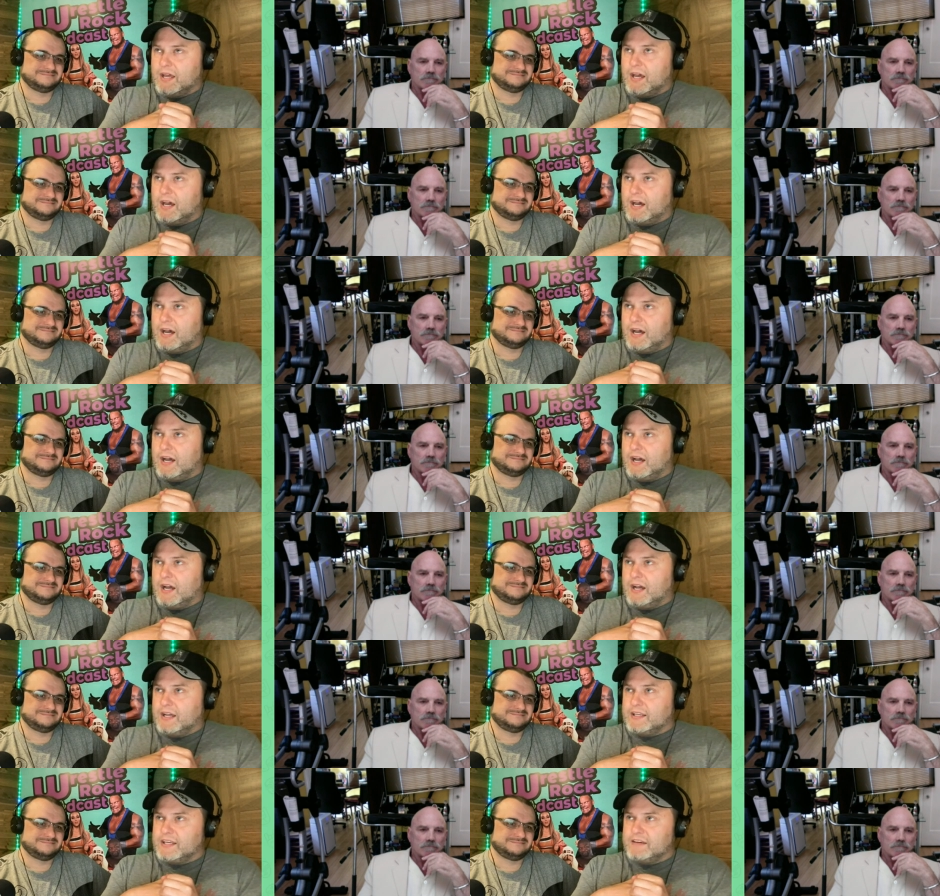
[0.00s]

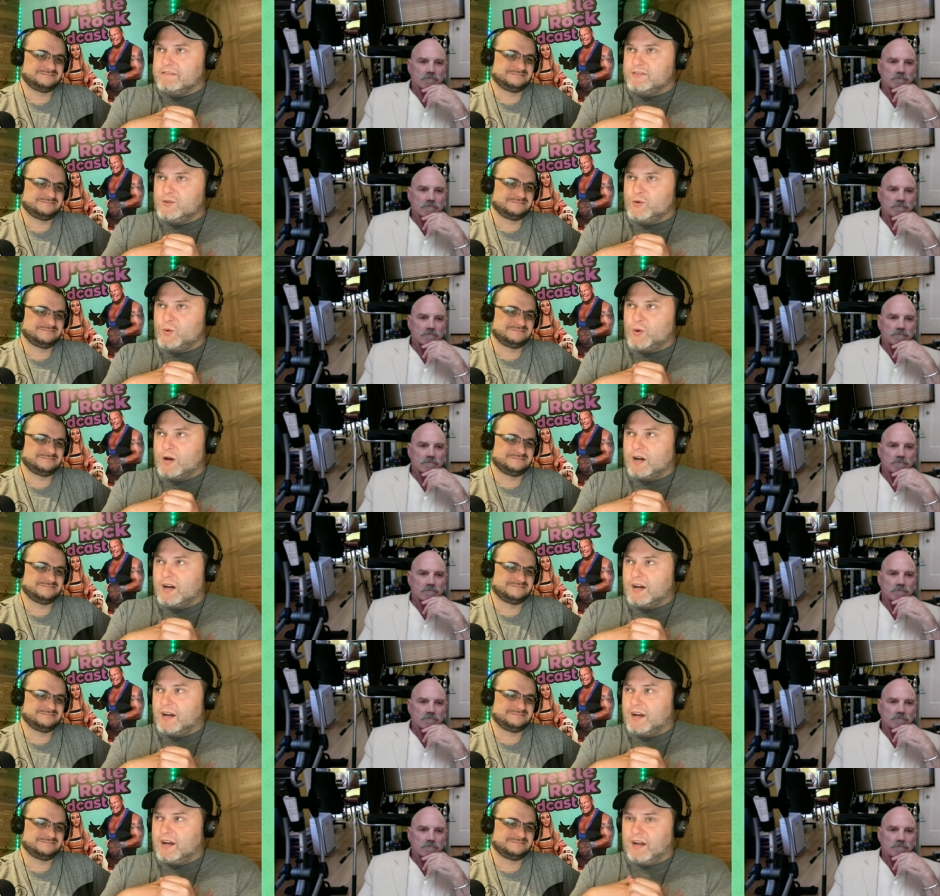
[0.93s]
Speaker 1: uh, give you
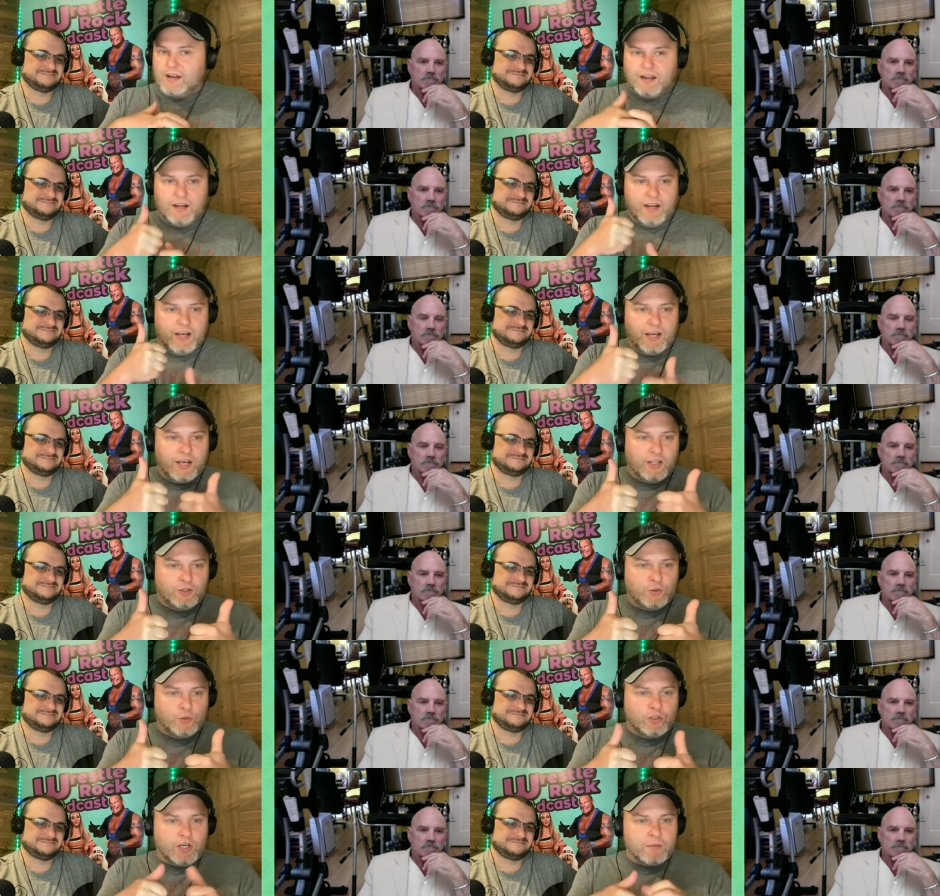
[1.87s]
uh, a, a
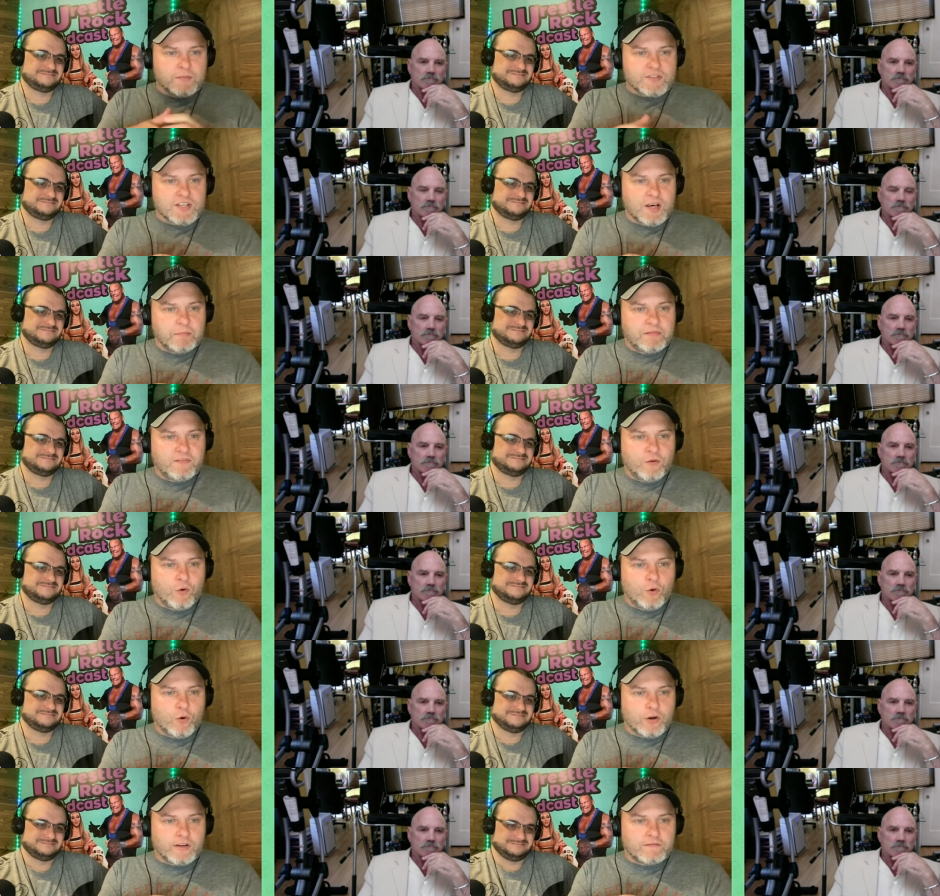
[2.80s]
two thumbs up
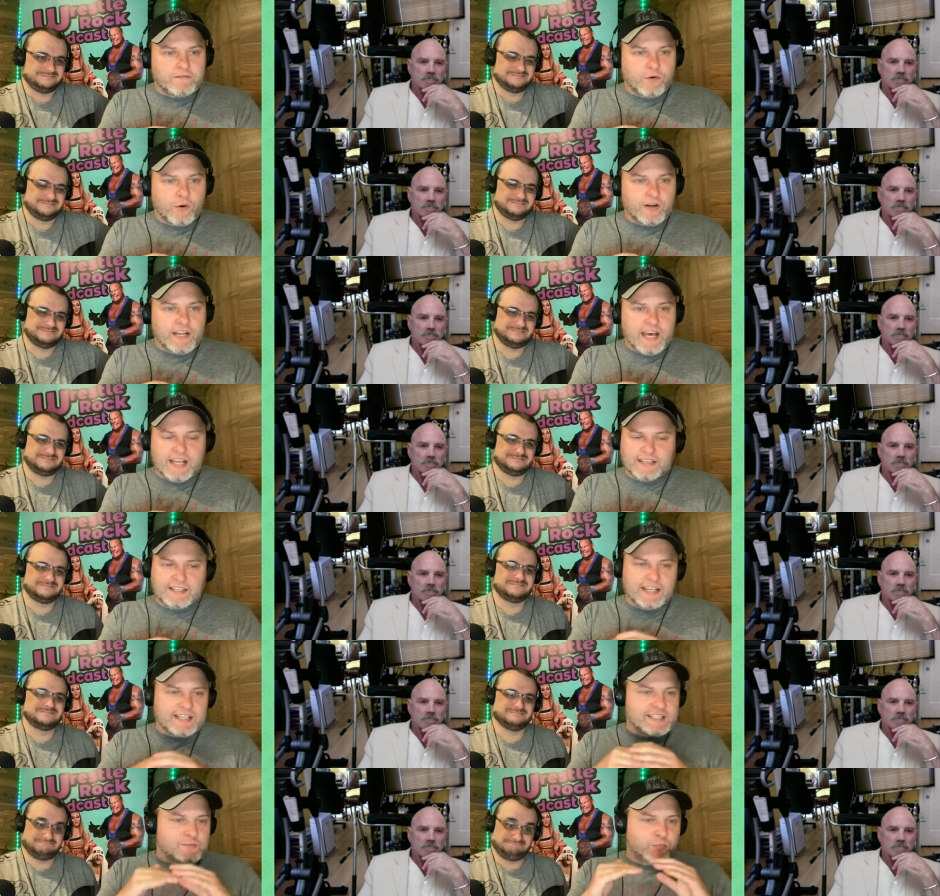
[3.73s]
for for that,
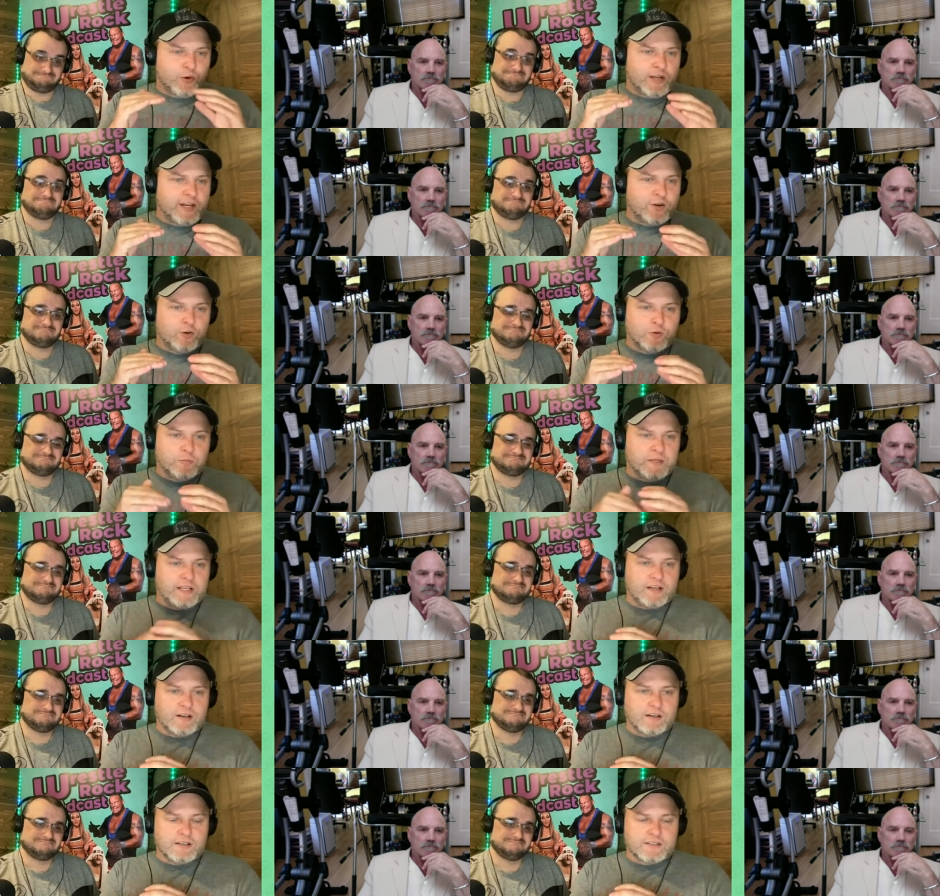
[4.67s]
that's pretty cool,
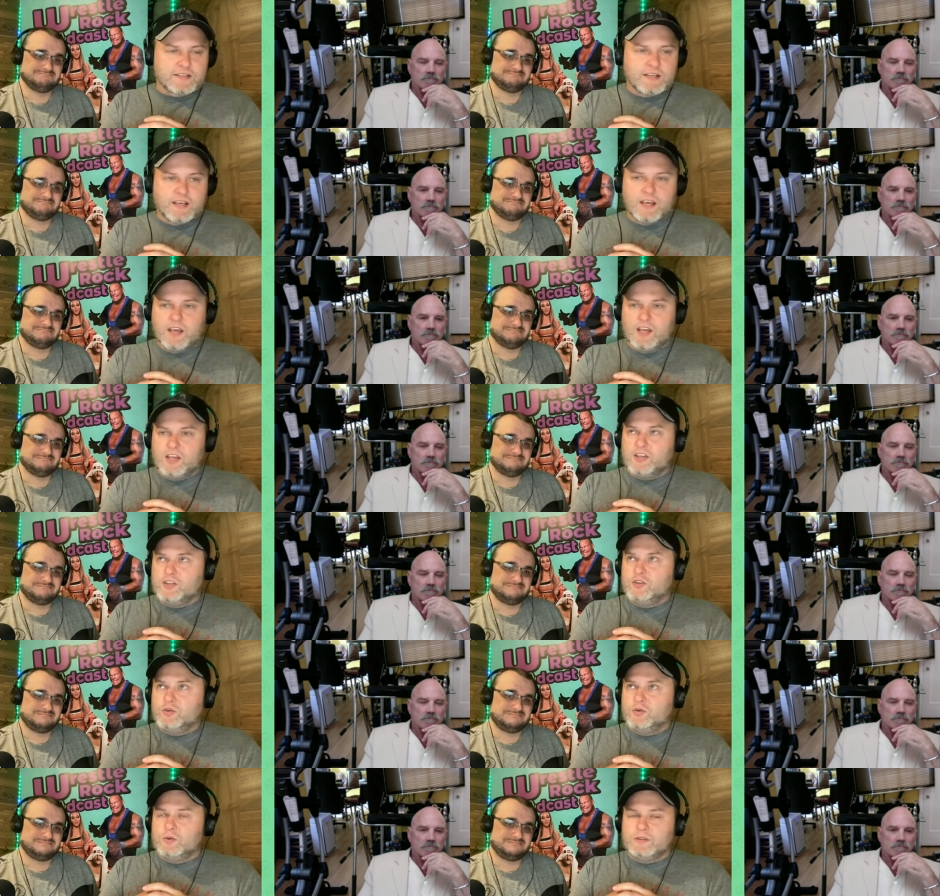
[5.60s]
because
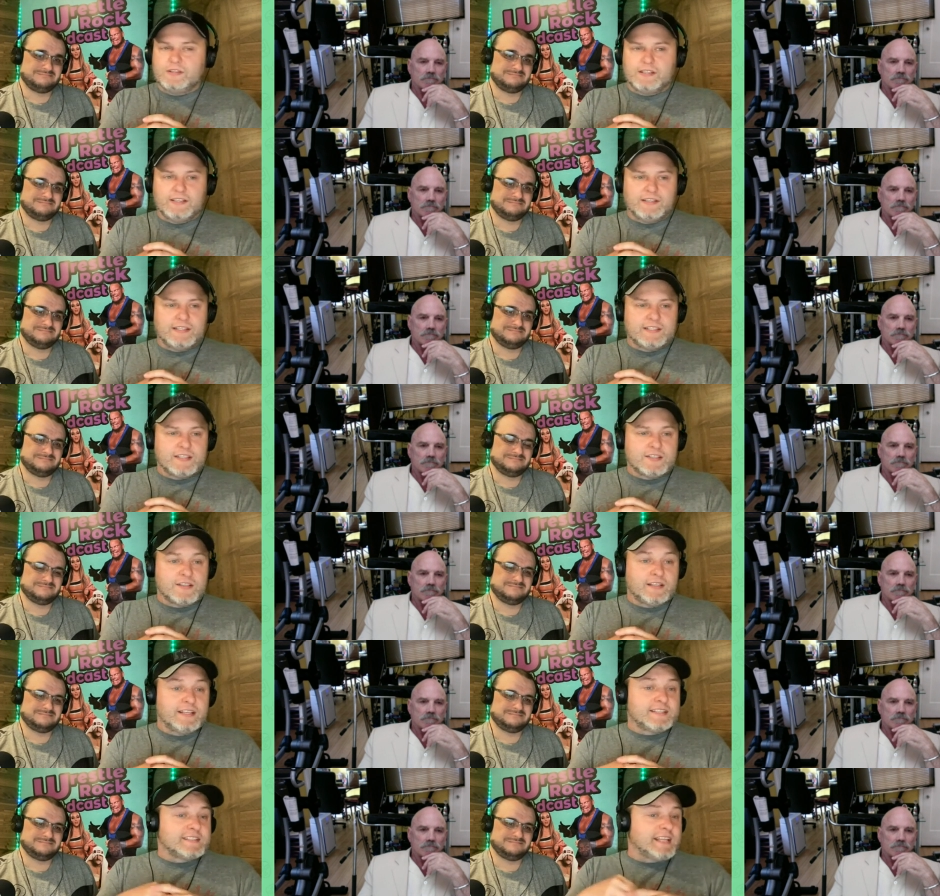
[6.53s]
you th this is a
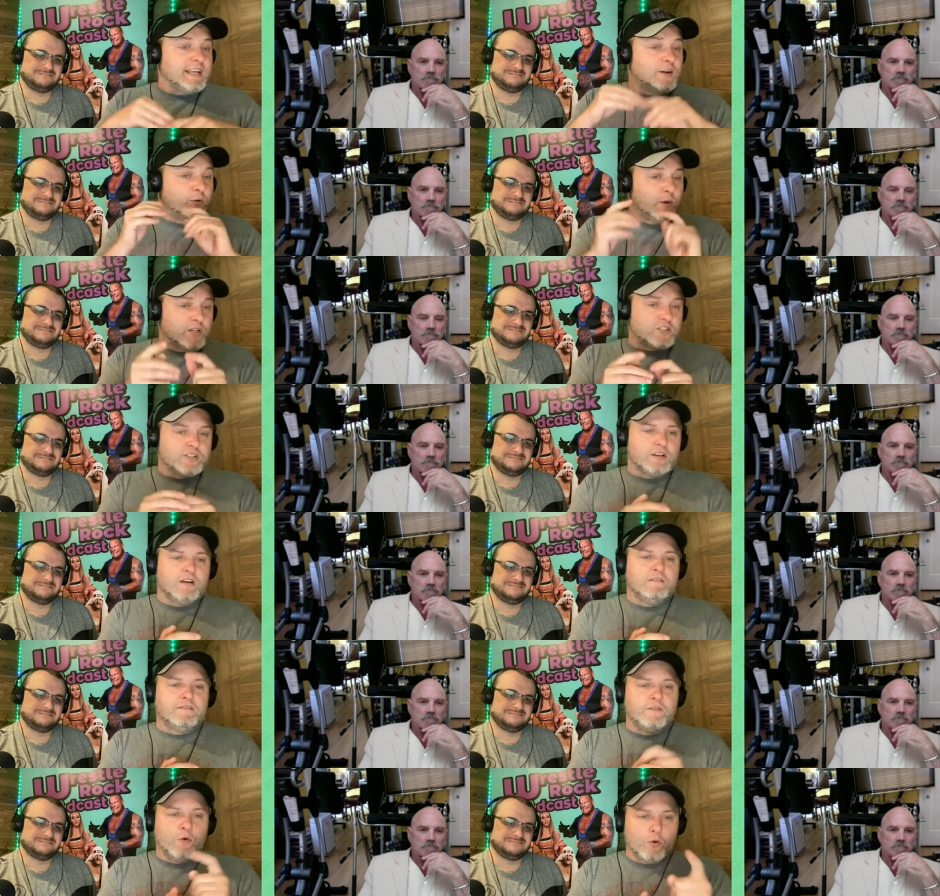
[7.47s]
distinguished
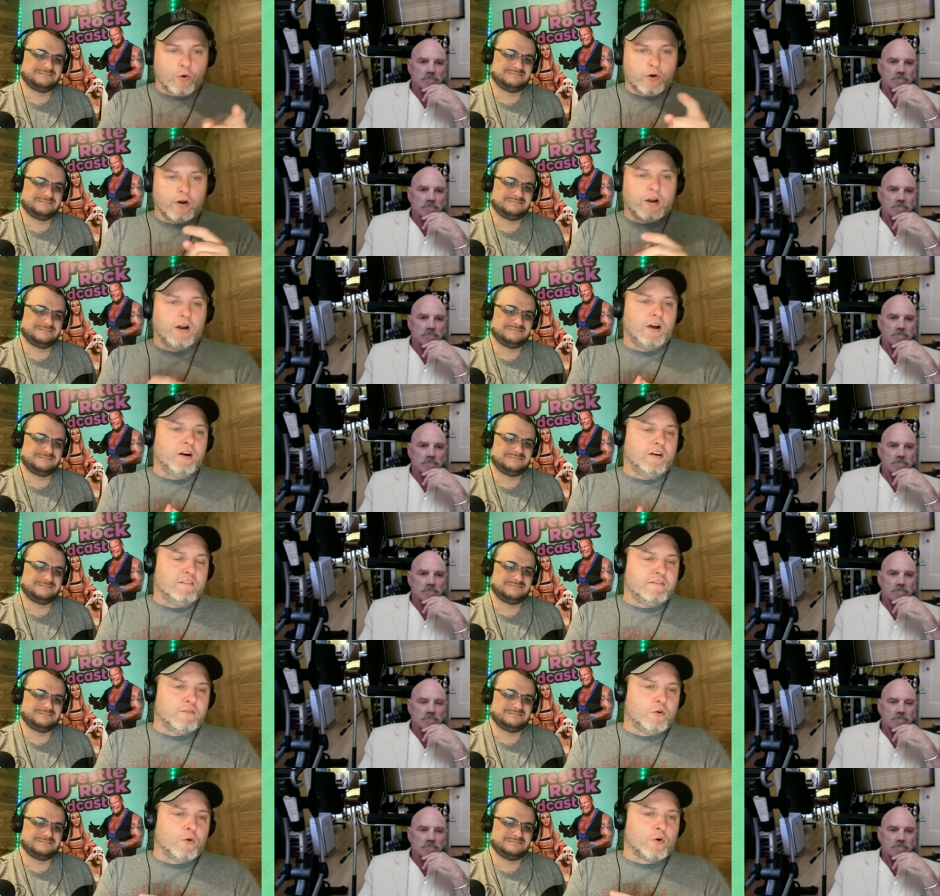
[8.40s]
for uh,
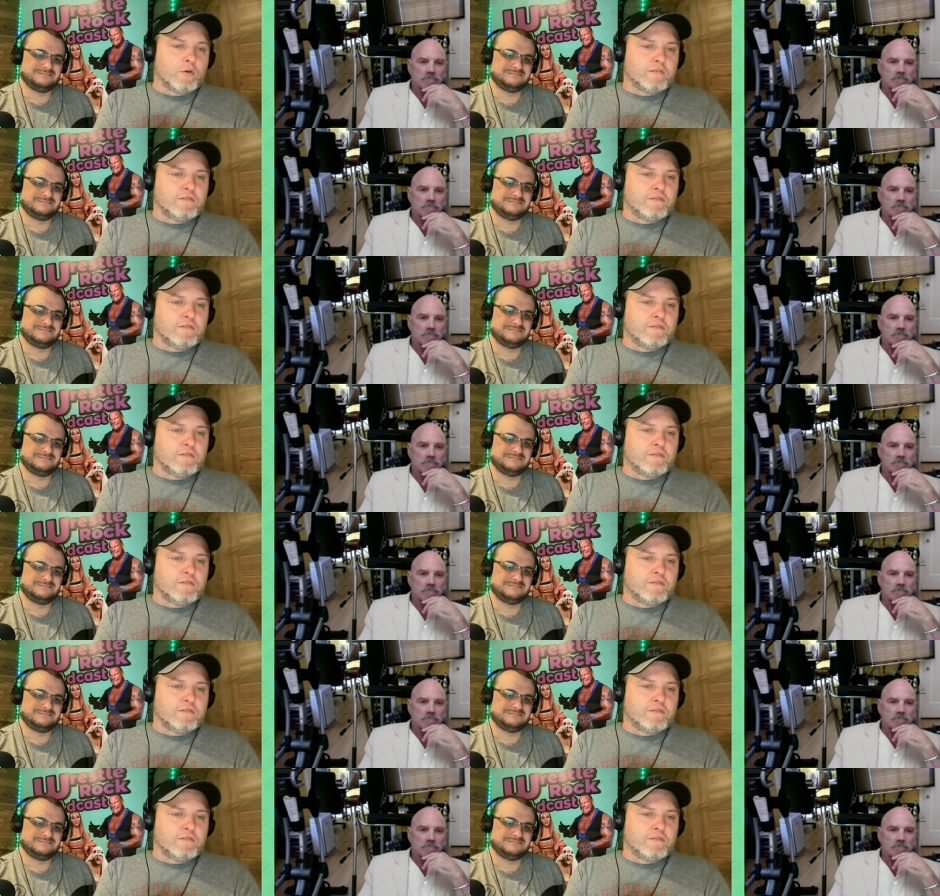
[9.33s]
for